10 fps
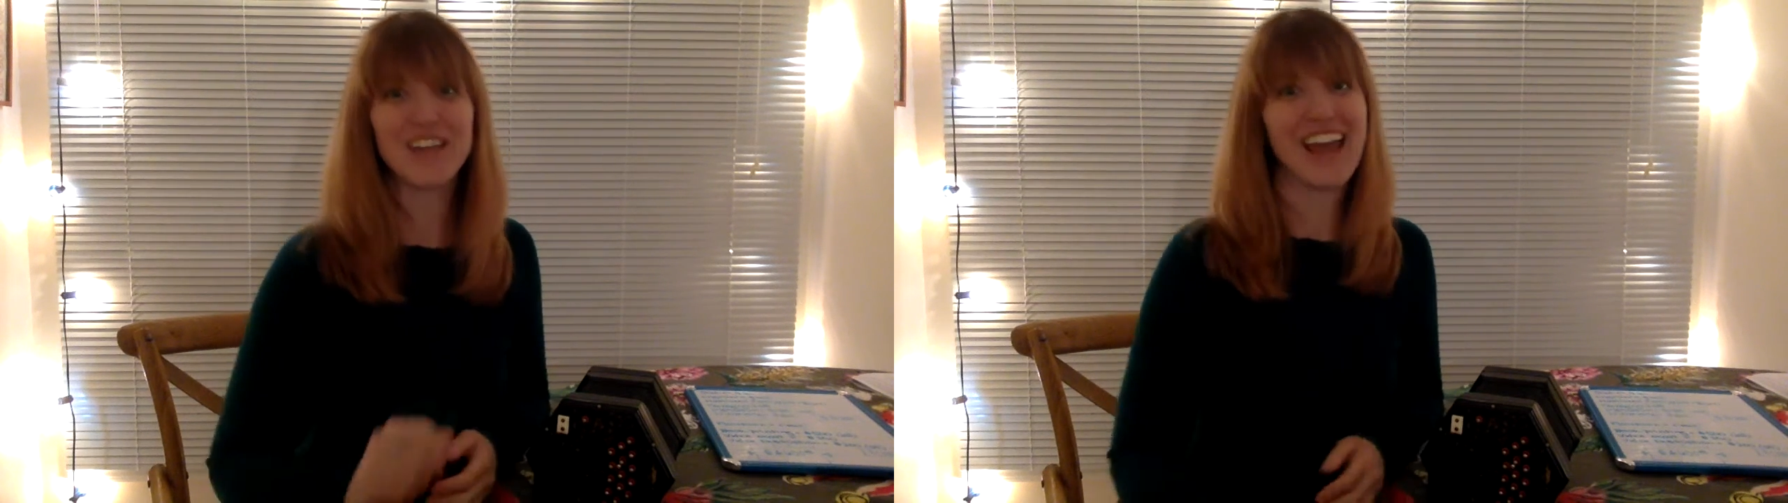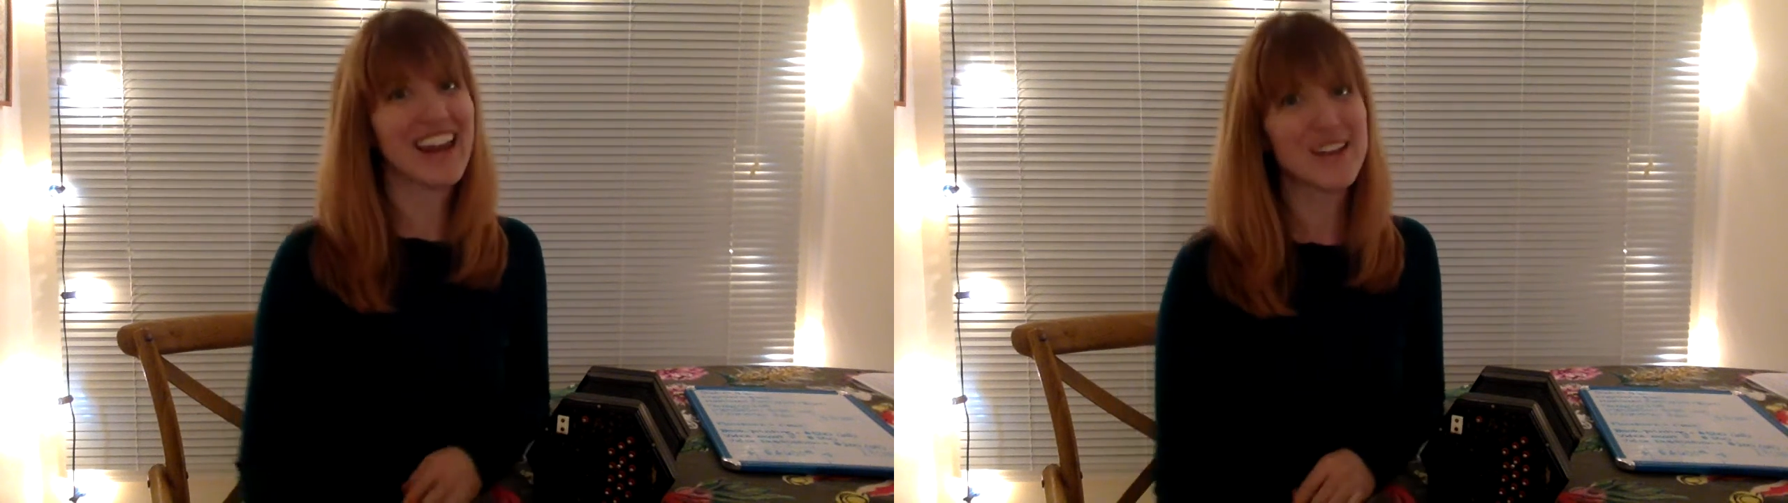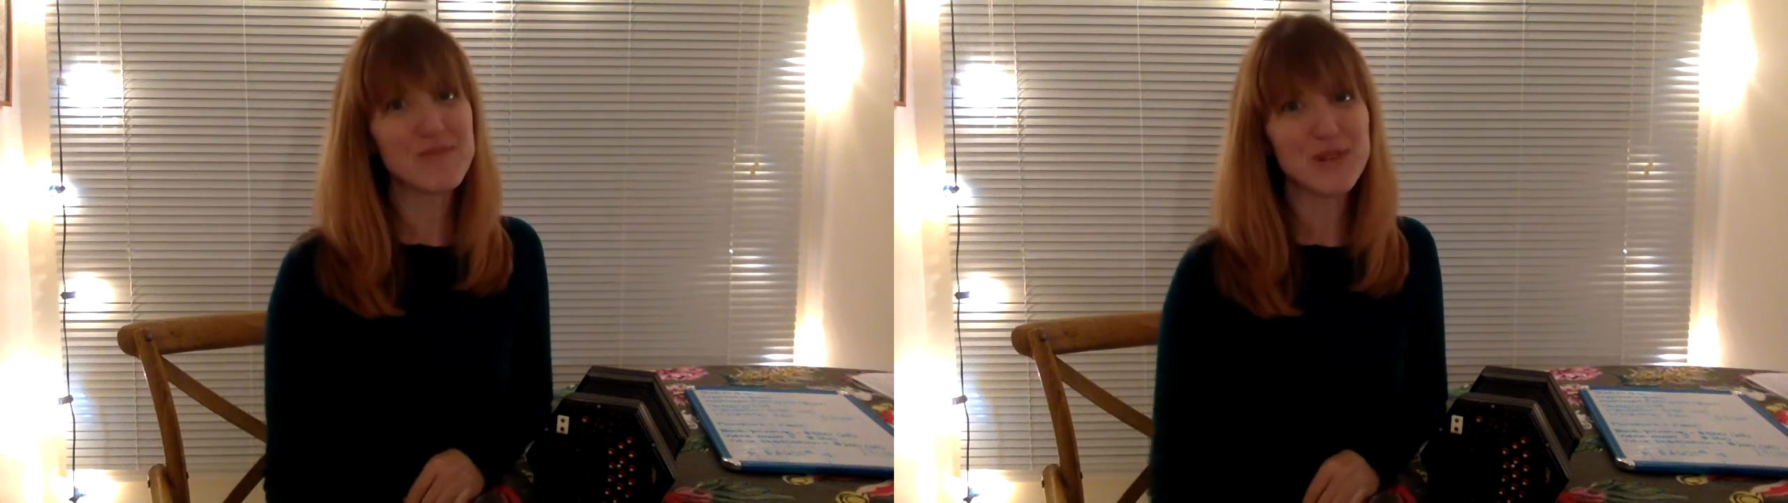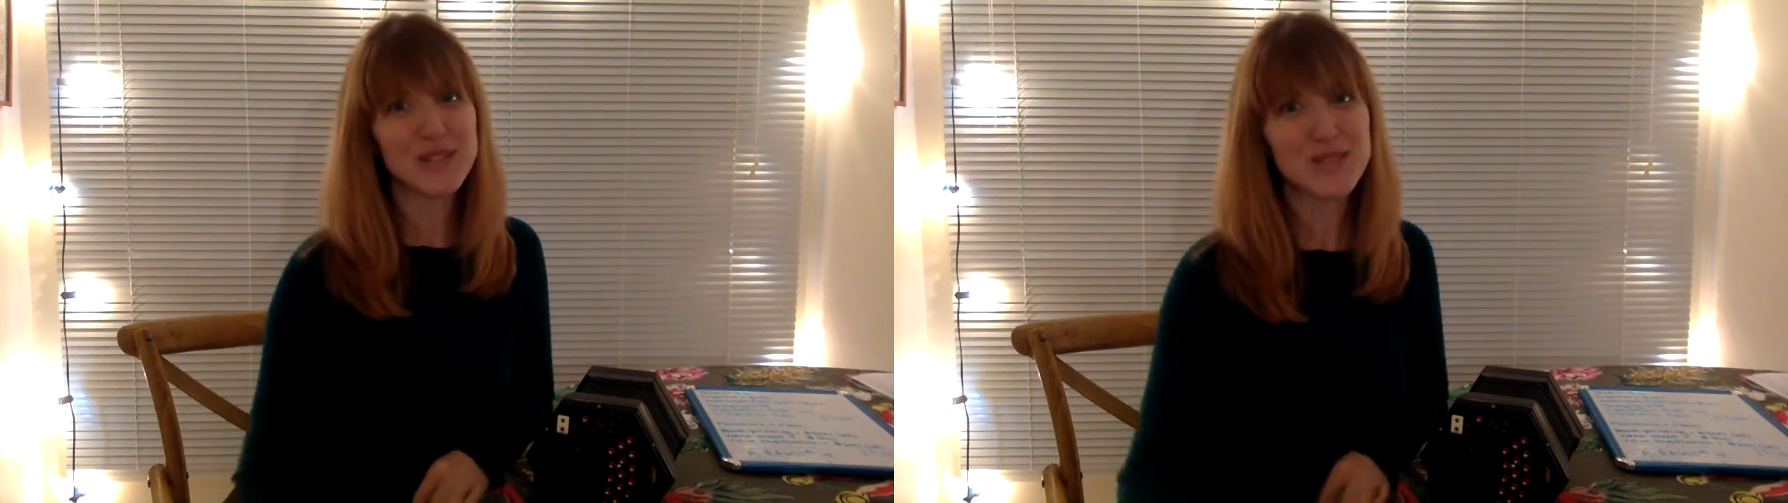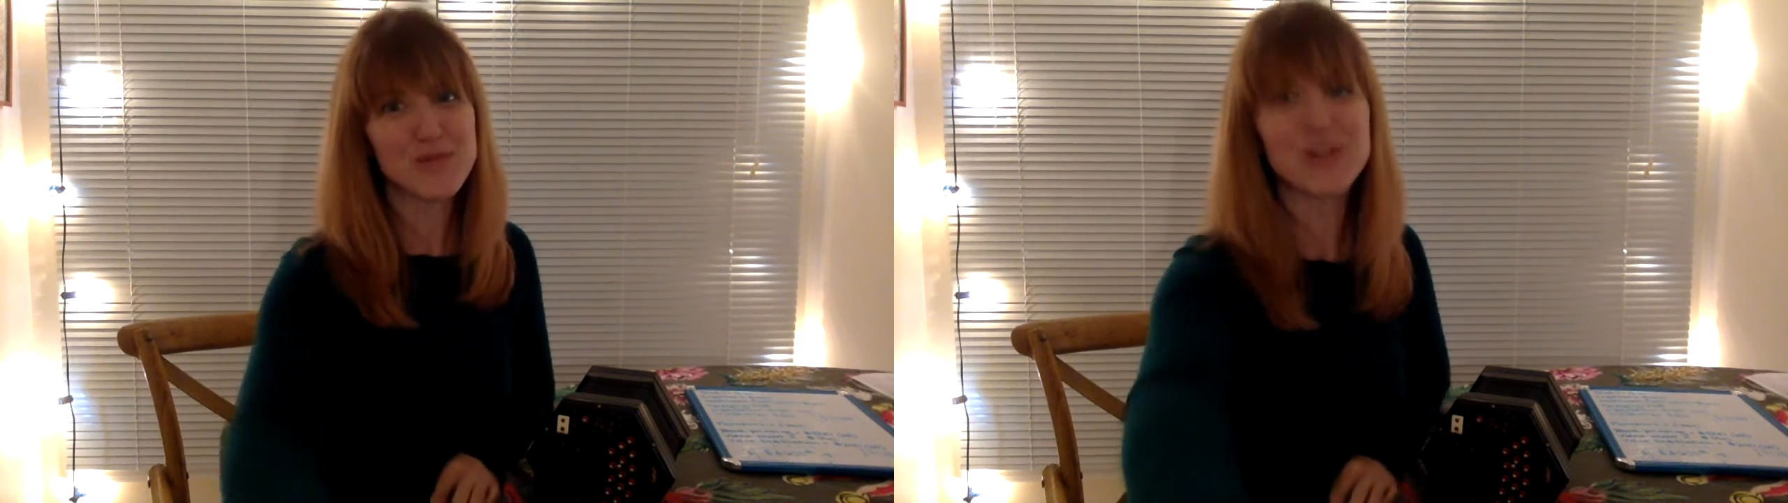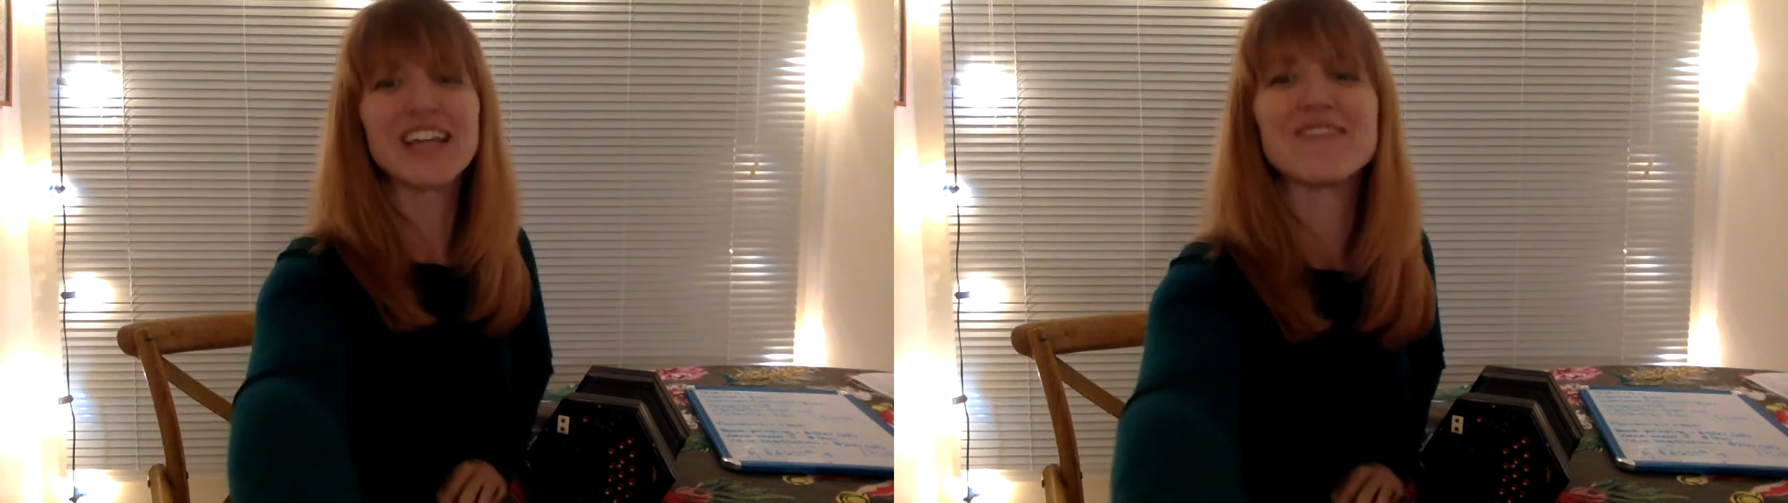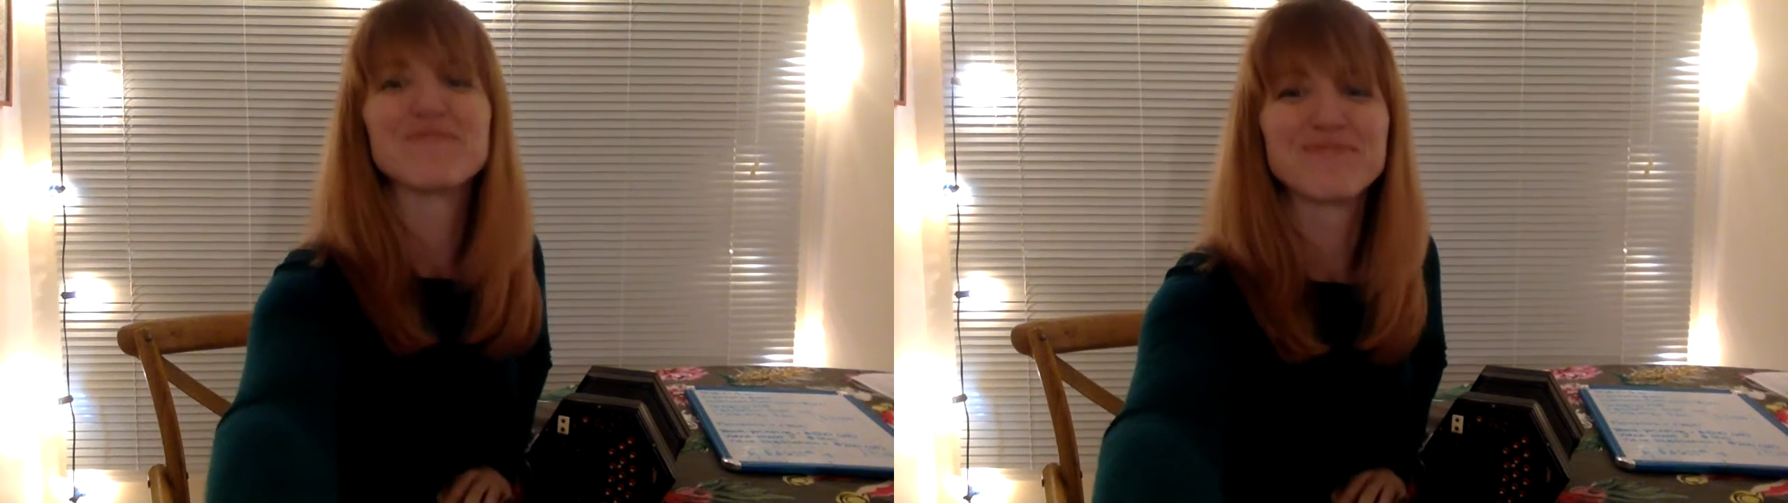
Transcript: and I hope you can support it.